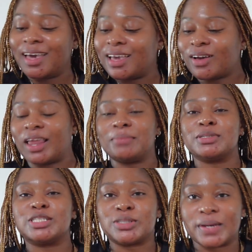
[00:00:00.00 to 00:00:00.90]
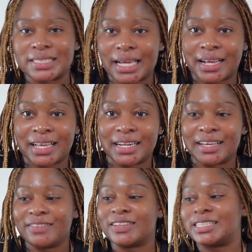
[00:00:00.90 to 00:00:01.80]
Y'all, I'm so excited
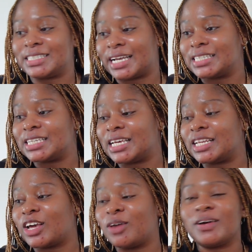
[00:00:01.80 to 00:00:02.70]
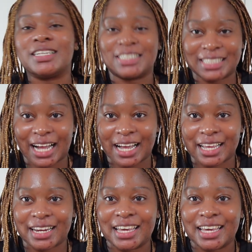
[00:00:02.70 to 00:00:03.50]
for this Dyson. Y'all don't understand.